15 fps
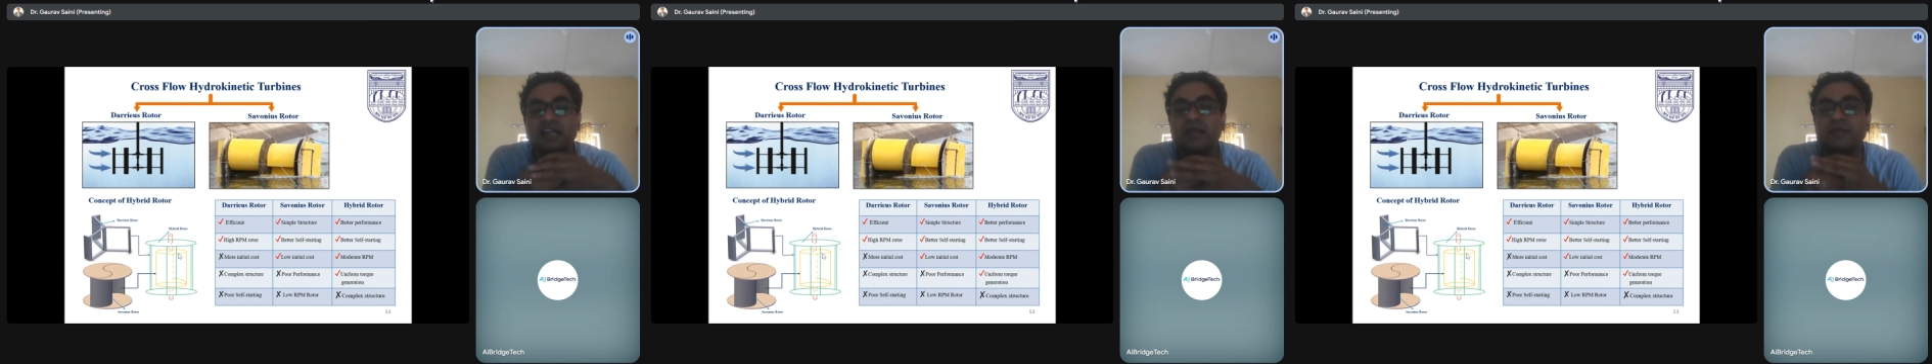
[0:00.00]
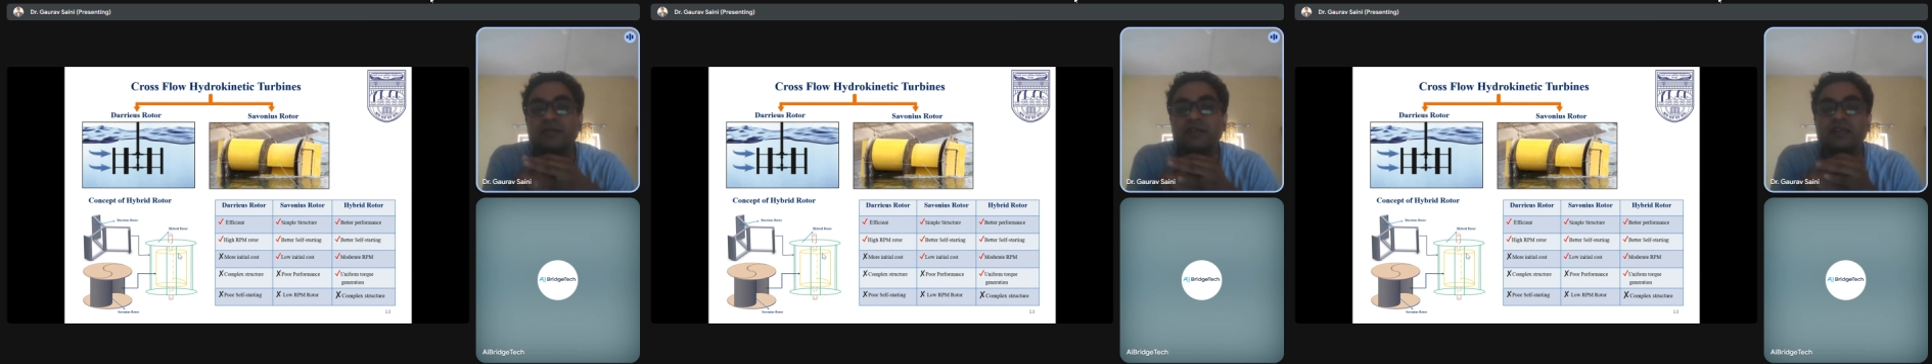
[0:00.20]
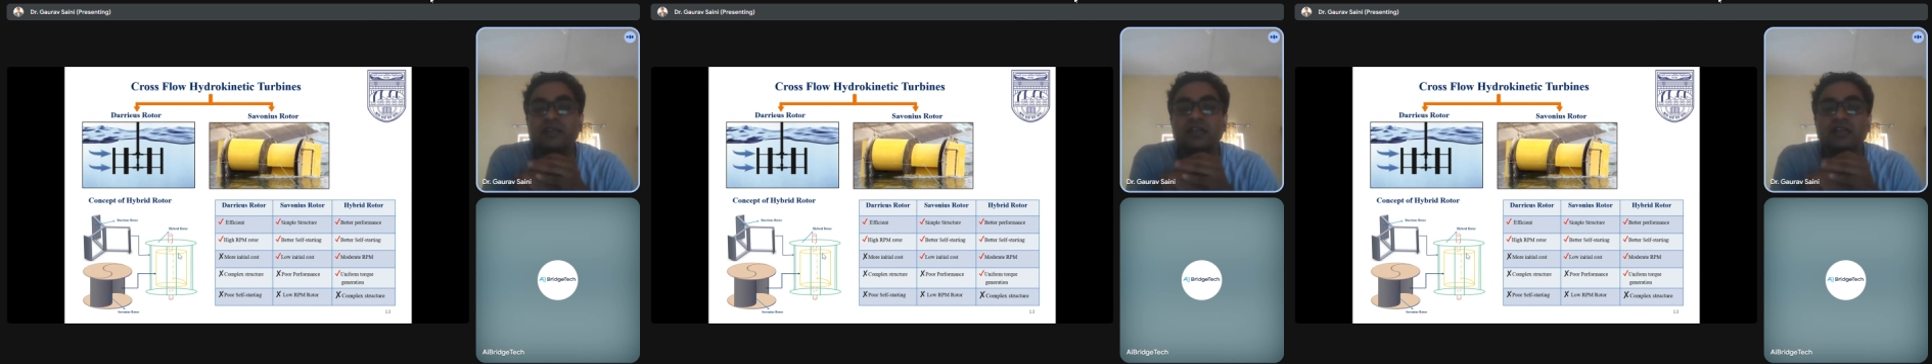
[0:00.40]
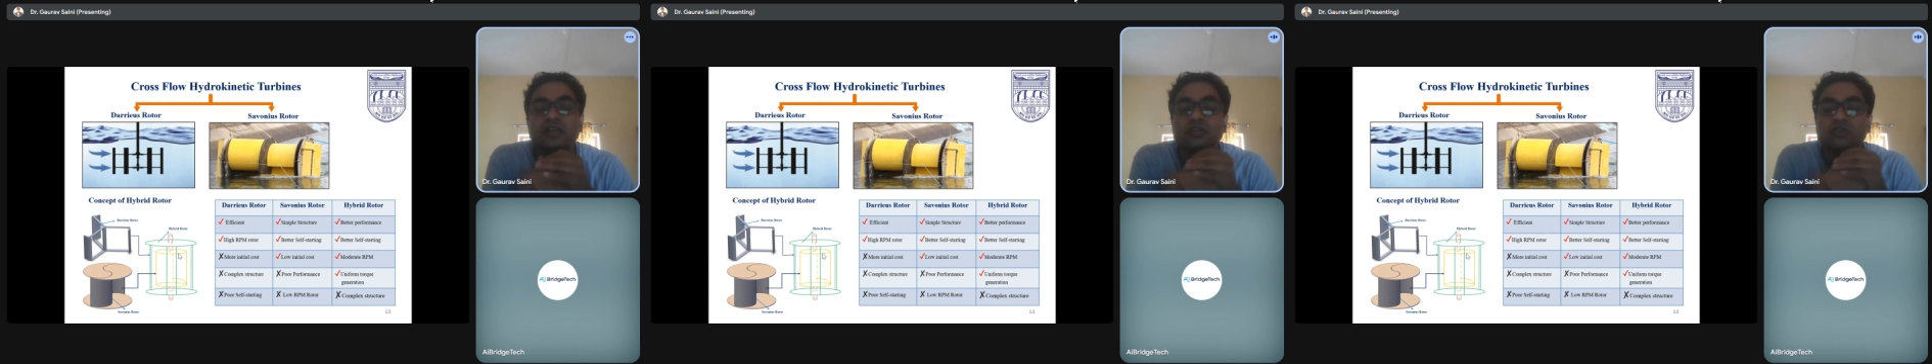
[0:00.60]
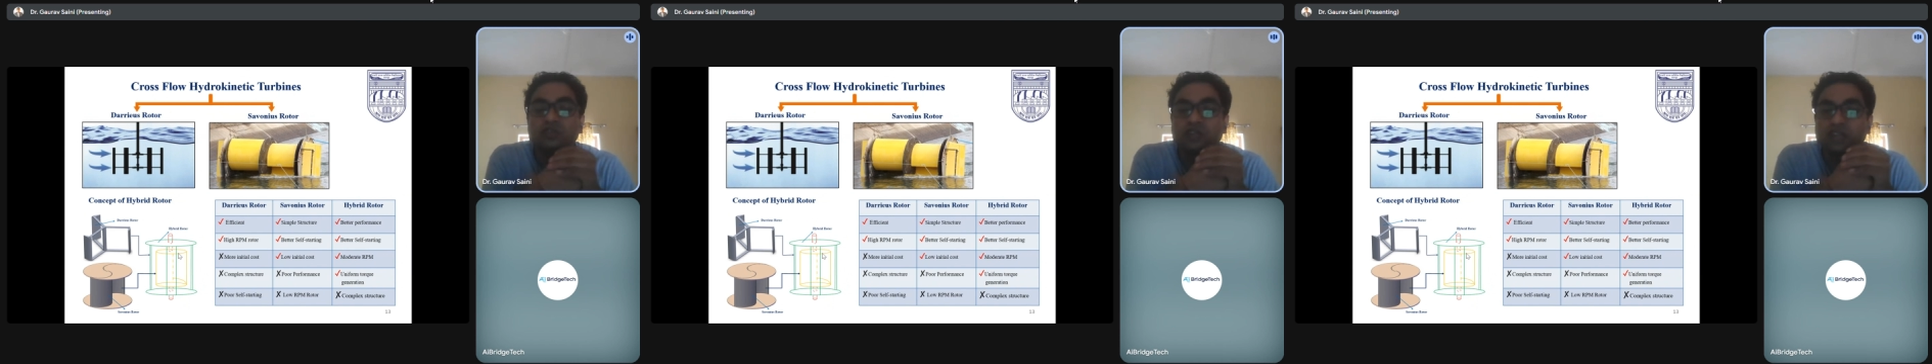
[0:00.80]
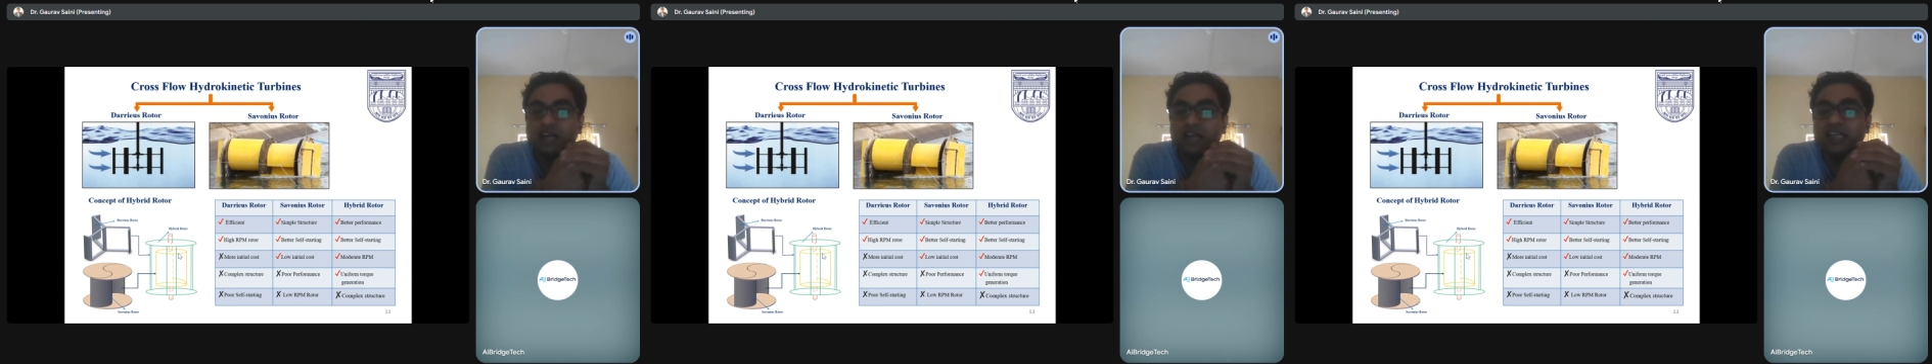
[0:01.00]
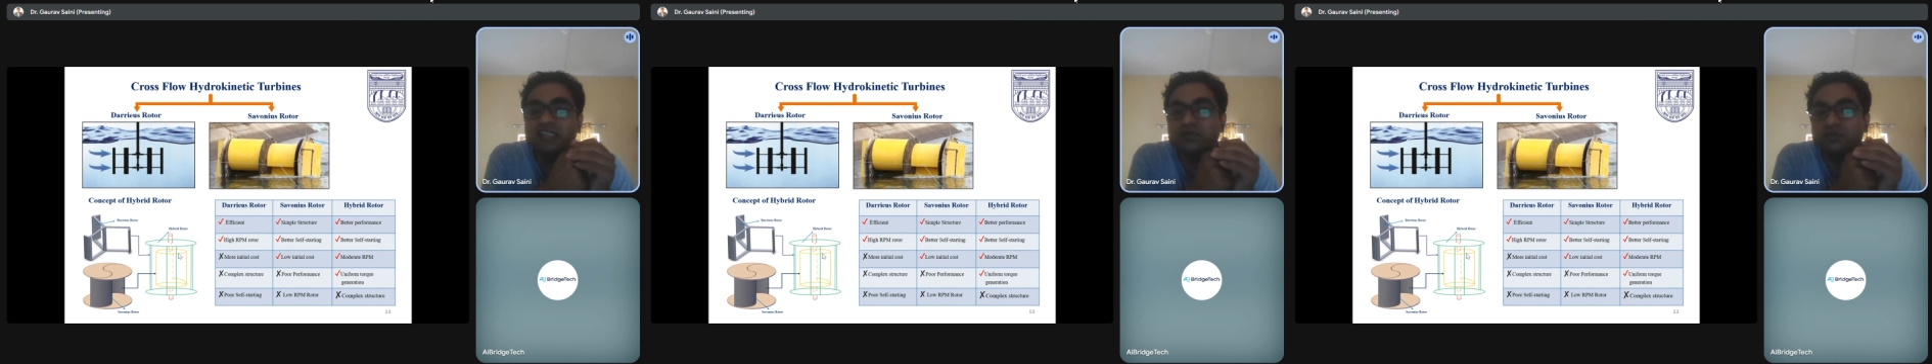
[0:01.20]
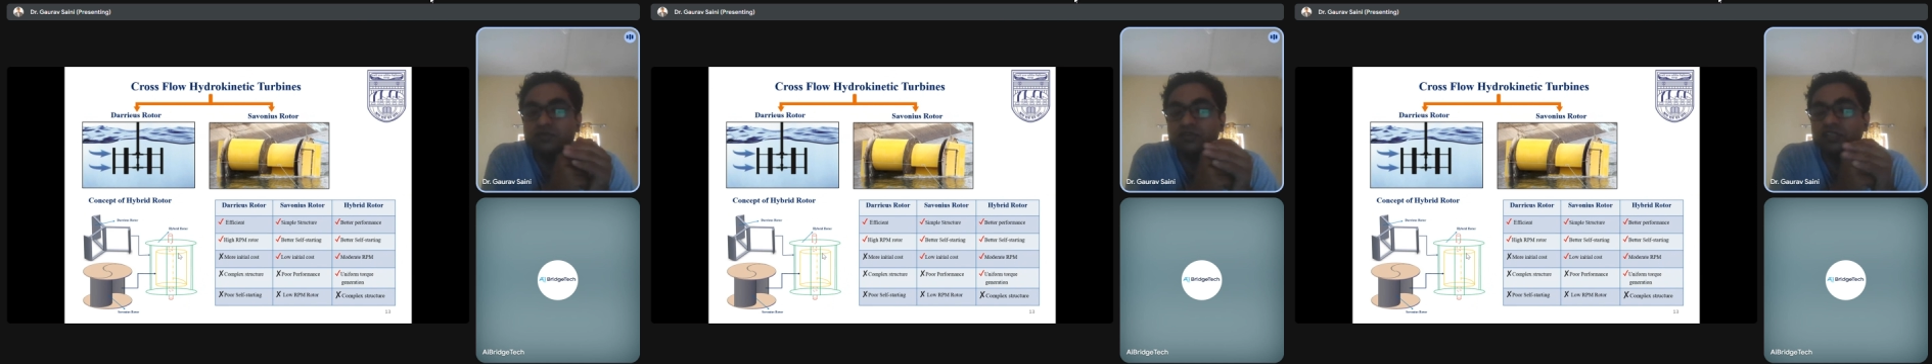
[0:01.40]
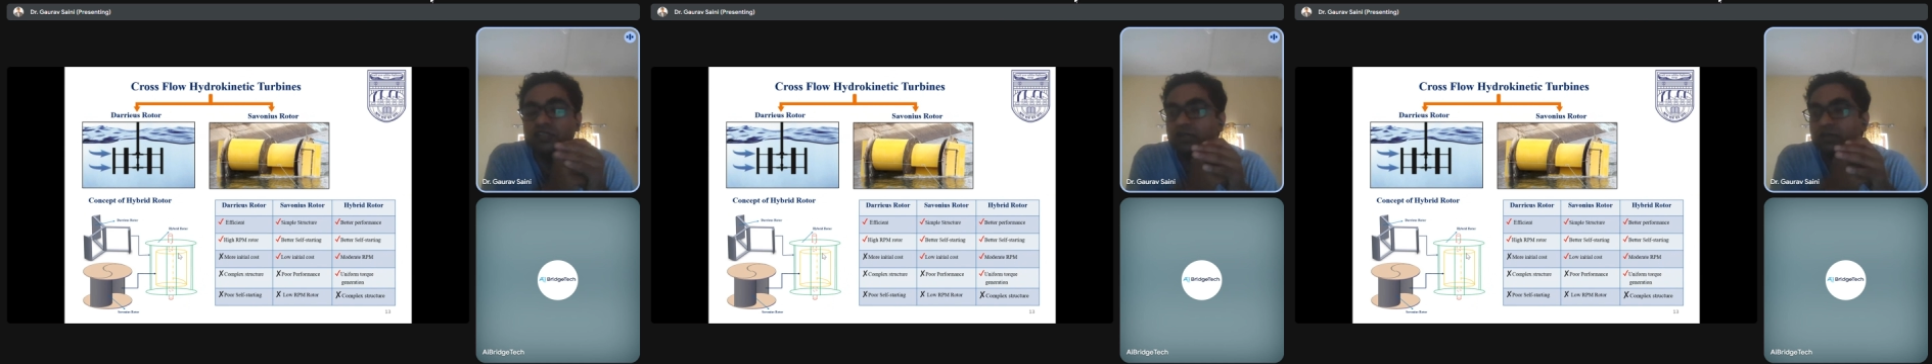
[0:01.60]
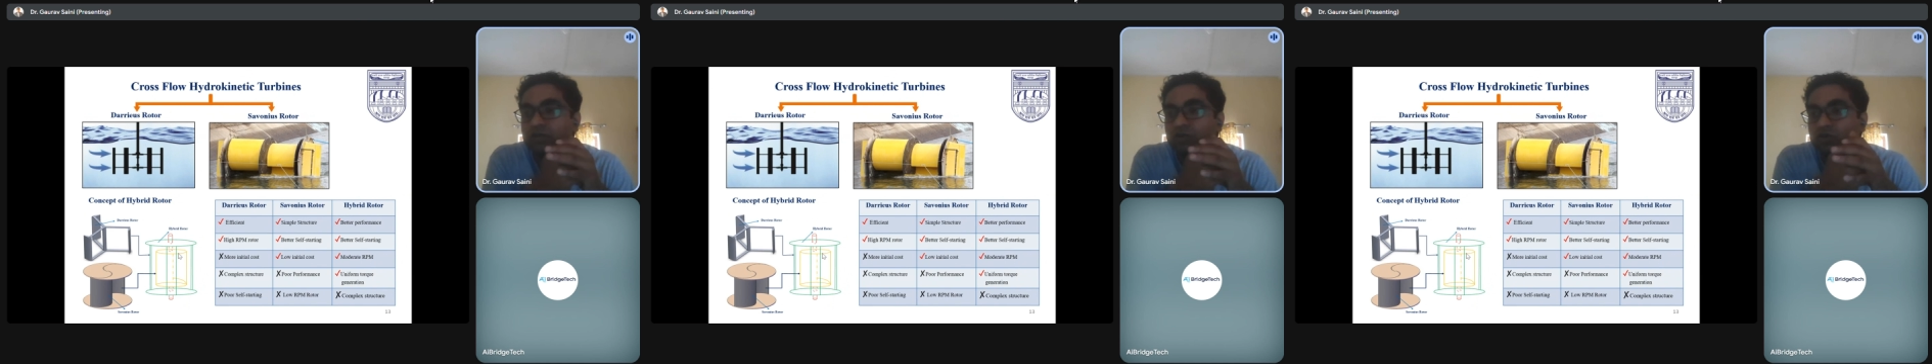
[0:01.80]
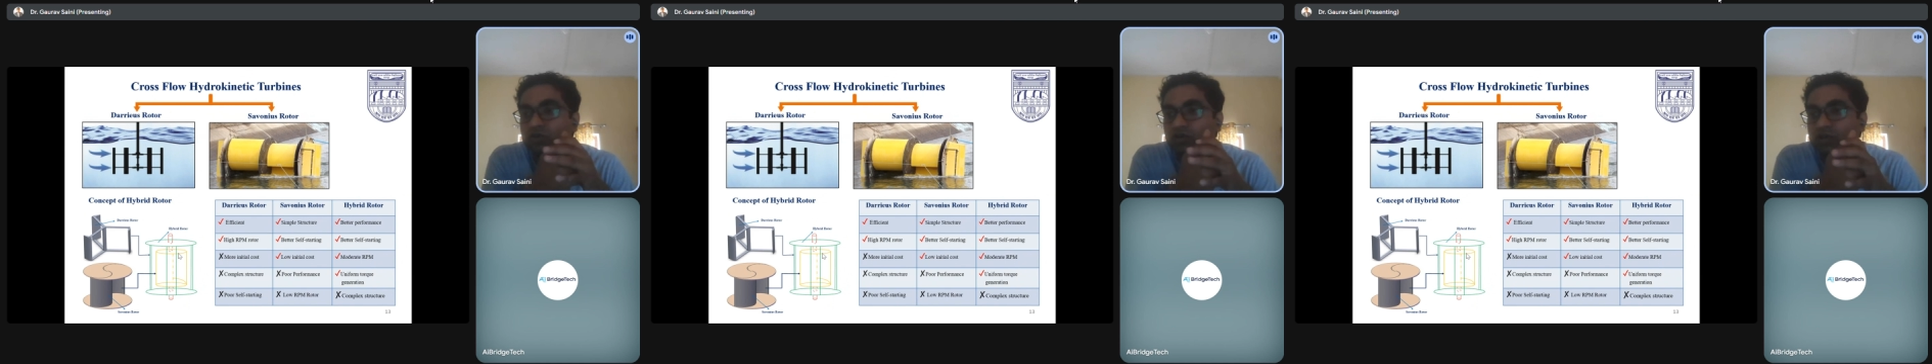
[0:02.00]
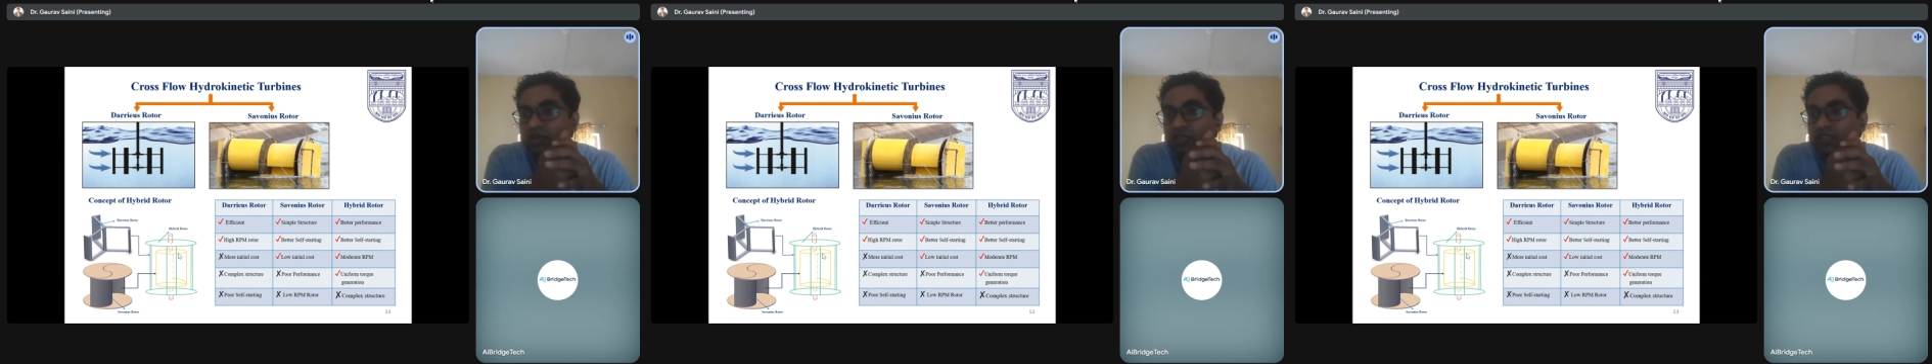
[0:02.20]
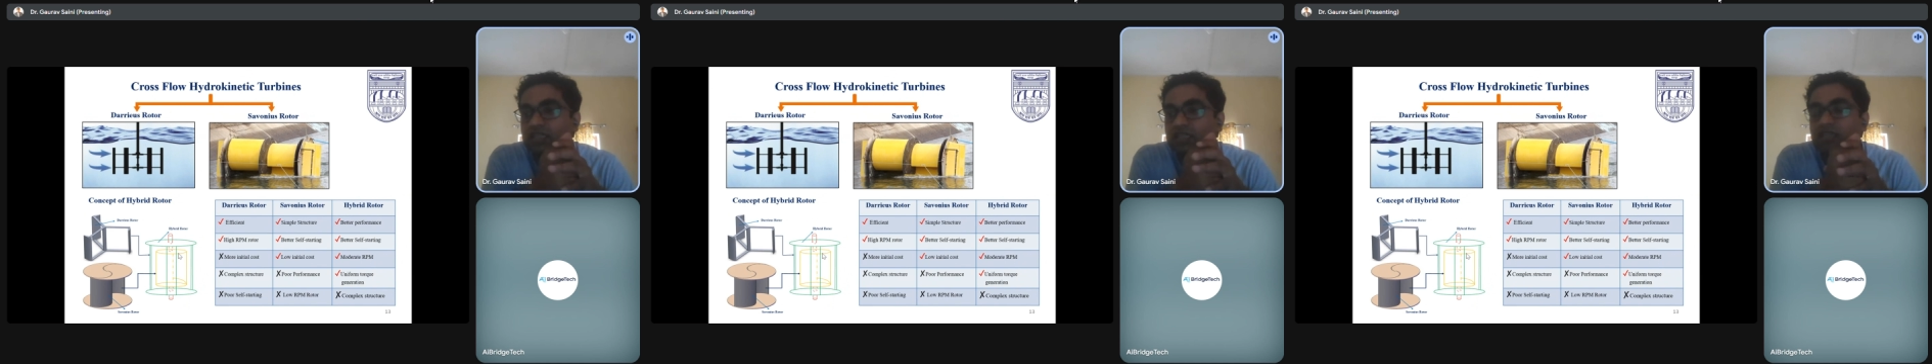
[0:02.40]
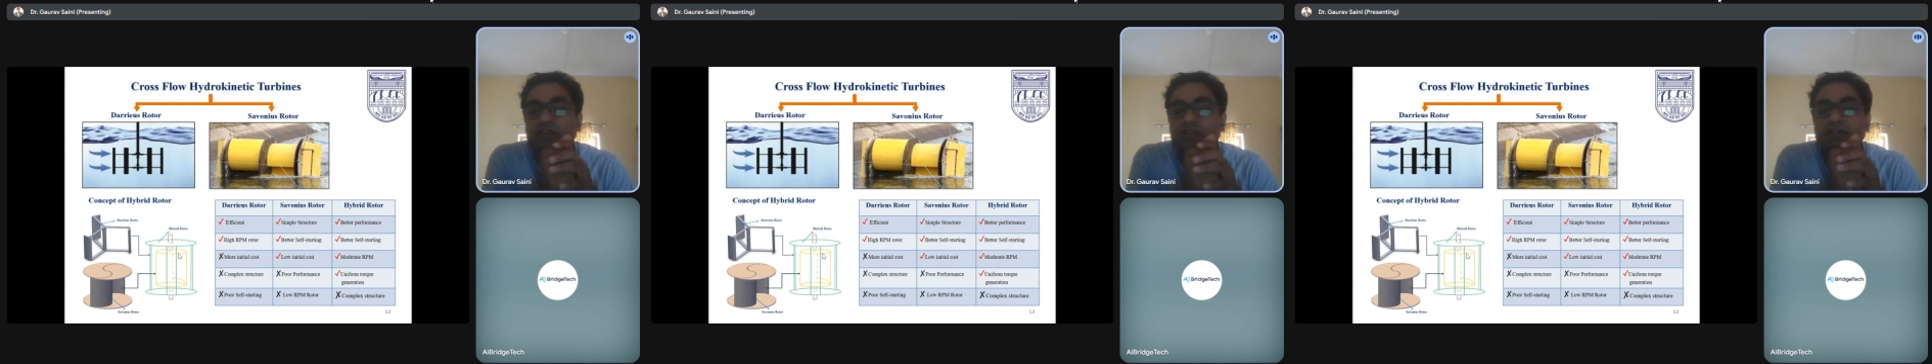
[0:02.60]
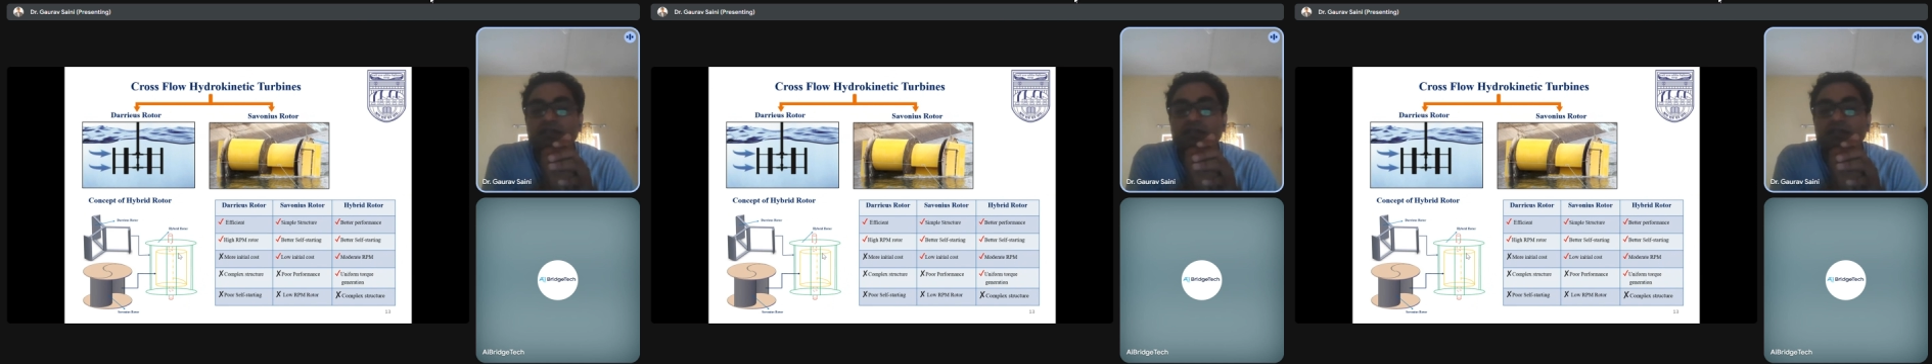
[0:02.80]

it can be utilized for the remote locations